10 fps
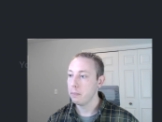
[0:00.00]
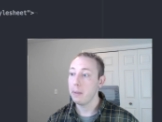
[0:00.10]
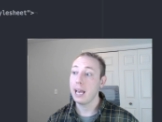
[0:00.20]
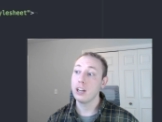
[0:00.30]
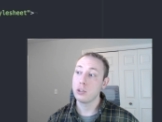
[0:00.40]

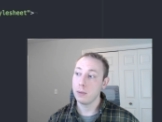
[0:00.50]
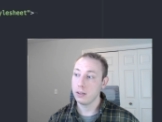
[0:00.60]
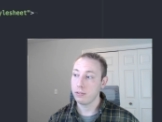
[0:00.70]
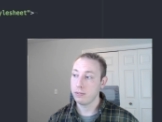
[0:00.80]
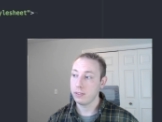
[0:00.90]

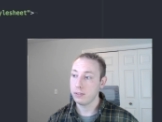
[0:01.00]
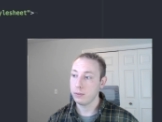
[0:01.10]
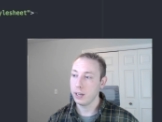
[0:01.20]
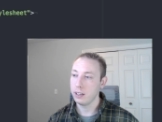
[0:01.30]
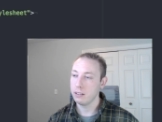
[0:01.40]
management,
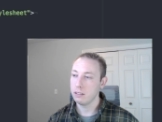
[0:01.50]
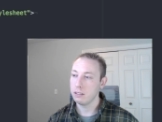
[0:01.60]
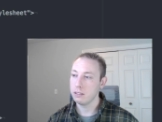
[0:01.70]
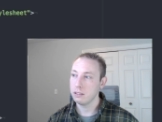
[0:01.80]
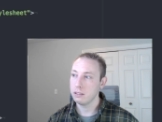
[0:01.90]
wait,
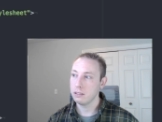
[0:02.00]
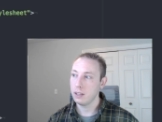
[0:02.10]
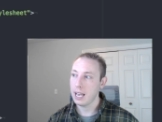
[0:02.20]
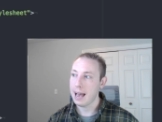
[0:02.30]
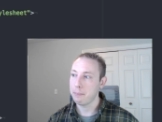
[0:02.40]

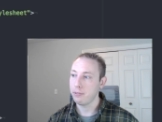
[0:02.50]
the app